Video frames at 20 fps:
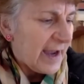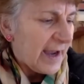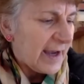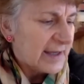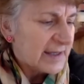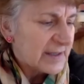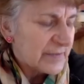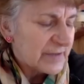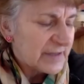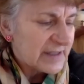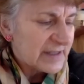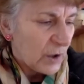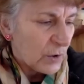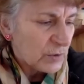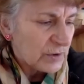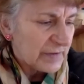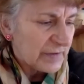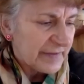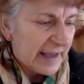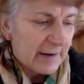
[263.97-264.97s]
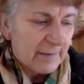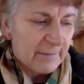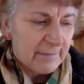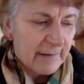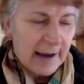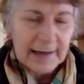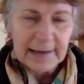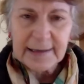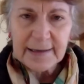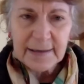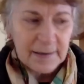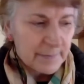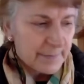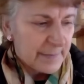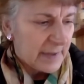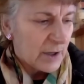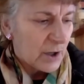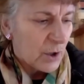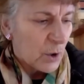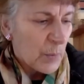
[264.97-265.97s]
As a result of that rally, the
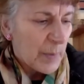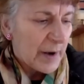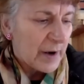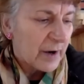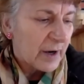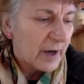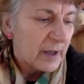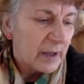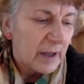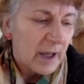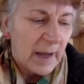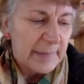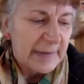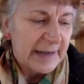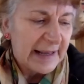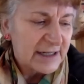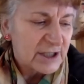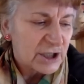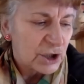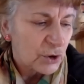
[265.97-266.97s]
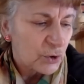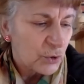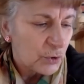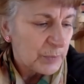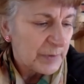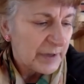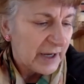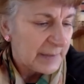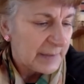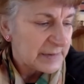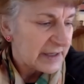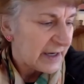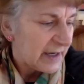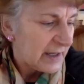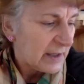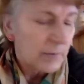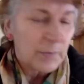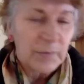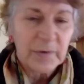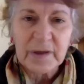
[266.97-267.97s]
Merriwa Climate Action Group came
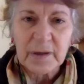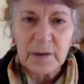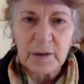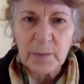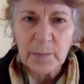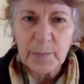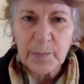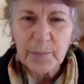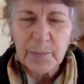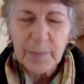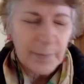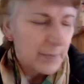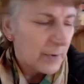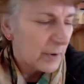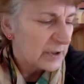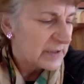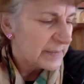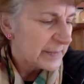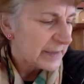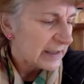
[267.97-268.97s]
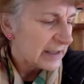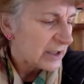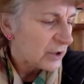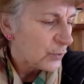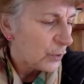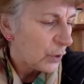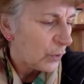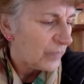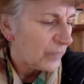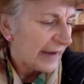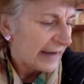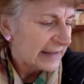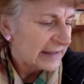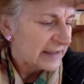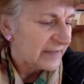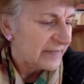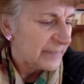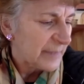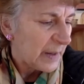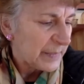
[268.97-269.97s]
together with an approximately 12
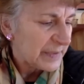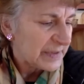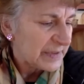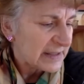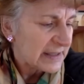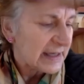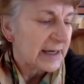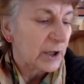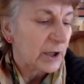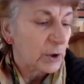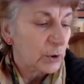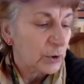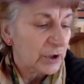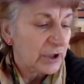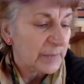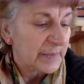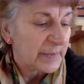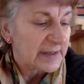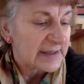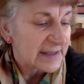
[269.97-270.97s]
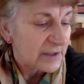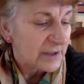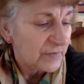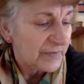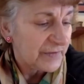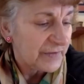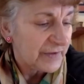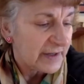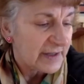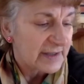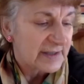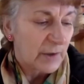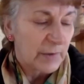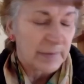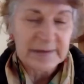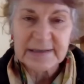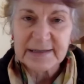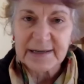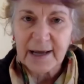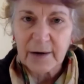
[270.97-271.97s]
active members, including myself, as I
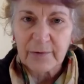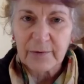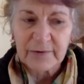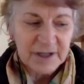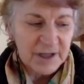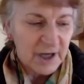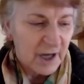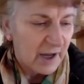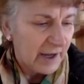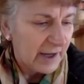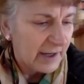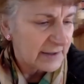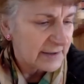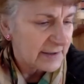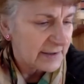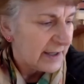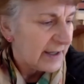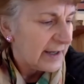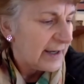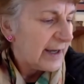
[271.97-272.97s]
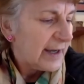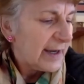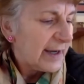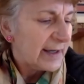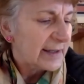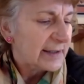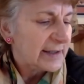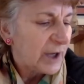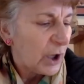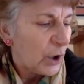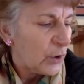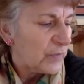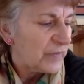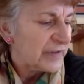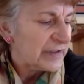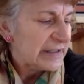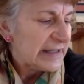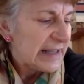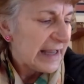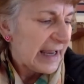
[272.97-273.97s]
was now retired, and
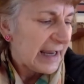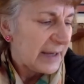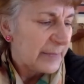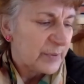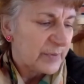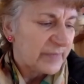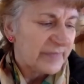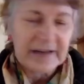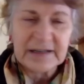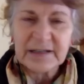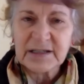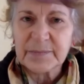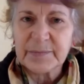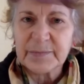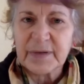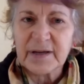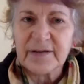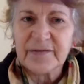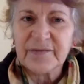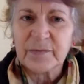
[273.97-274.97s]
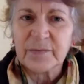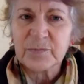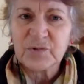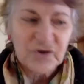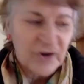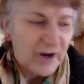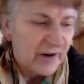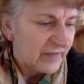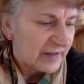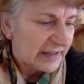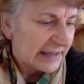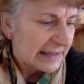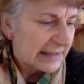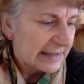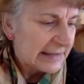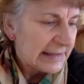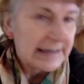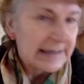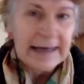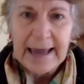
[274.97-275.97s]
COVID had prevented me from
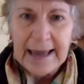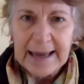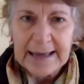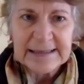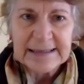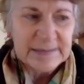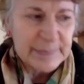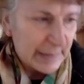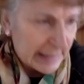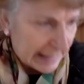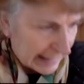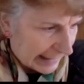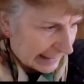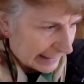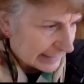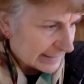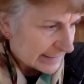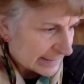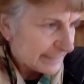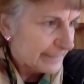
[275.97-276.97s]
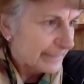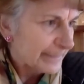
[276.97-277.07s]
travelling as planned.